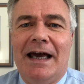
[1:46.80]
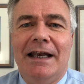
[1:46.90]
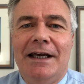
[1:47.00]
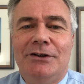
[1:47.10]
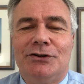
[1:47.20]

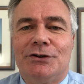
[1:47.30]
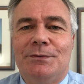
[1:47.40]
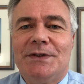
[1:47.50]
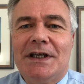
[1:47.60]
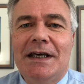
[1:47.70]
Allied
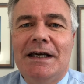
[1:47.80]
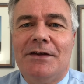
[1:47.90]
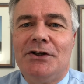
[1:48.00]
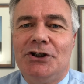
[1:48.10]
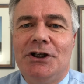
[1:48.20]
troops hear
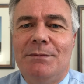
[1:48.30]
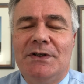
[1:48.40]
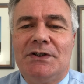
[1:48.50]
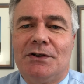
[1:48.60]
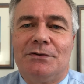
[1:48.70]
the
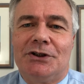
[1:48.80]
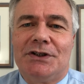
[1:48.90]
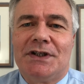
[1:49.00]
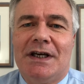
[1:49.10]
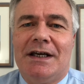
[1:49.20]
German
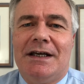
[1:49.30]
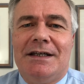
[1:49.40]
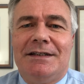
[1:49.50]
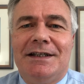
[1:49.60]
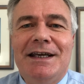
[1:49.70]
soldiers
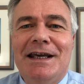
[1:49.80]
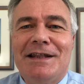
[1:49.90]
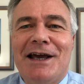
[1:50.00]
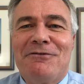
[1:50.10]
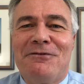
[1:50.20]
singing
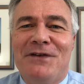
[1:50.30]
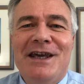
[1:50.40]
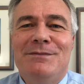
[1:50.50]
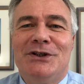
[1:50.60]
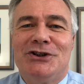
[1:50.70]
that
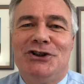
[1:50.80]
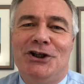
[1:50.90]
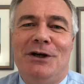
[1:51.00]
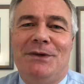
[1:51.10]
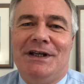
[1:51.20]
famous
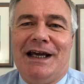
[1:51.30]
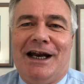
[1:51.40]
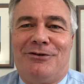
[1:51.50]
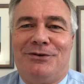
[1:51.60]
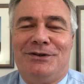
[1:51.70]
German
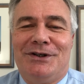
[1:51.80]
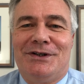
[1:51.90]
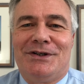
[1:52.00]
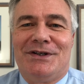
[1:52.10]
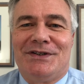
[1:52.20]
carol,
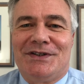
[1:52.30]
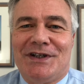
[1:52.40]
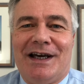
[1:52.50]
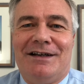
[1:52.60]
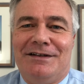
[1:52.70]

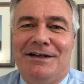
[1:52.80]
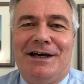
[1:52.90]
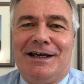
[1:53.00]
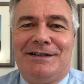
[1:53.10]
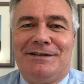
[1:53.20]
Silent
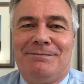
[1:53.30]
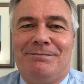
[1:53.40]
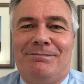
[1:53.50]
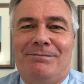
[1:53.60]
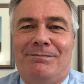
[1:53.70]
Night.
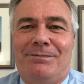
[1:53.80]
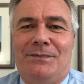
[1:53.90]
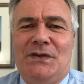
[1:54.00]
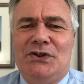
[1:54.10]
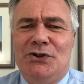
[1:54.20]

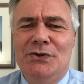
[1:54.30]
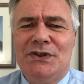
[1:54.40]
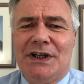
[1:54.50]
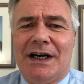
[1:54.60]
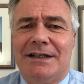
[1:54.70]
The two
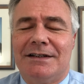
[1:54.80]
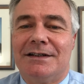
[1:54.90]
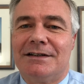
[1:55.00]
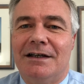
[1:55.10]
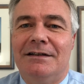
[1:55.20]
sides are
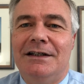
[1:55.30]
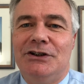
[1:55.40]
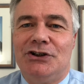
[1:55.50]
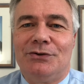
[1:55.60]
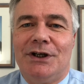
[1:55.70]
suddenly
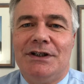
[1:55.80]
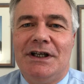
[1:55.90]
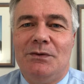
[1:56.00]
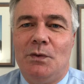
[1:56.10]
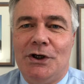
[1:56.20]
joined
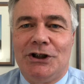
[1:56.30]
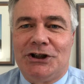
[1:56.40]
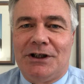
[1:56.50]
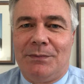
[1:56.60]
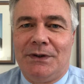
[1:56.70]
in
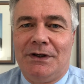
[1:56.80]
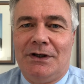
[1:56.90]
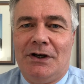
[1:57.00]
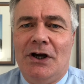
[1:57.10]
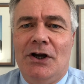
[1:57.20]
worship,
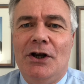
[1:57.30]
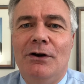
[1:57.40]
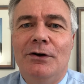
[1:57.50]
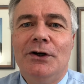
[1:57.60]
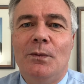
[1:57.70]
no
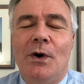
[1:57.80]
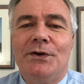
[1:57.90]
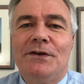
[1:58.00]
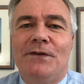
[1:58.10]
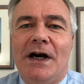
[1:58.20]
longer
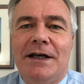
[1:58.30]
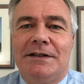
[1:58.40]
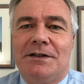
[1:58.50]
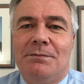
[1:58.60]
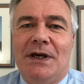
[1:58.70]
what
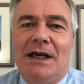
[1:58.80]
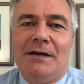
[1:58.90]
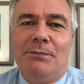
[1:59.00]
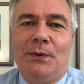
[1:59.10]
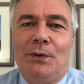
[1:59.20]
divides them being
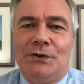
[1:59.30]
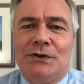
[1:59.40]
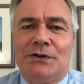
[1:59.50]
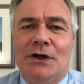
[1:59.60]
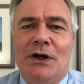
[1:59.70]

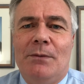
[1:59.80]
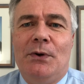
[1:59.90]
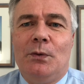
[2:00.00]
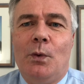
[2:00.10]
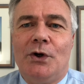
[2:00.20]
important,
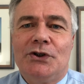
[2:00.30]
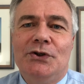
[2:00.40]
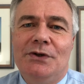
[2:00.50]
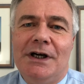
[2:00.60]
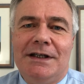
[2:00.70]
but what
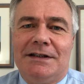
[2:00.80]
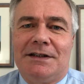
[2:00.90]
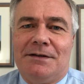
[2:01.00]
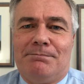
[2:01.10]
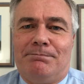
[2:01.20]
unites
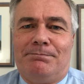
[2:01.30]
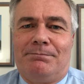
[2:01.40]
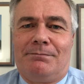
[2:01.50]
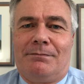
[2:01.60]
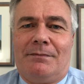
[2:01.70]
them.
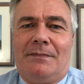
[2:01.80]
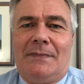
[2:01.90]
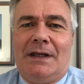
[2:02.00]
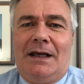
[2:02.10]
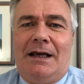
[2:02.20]

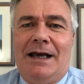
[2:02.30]
And